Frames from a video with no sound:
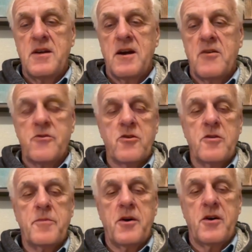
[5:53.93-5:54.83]
a
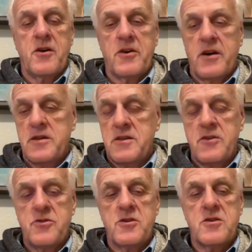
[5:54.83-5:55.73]
granola bar, and then
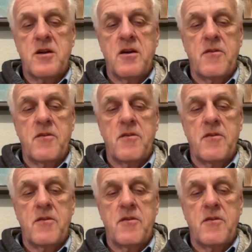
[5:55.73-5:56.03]
you get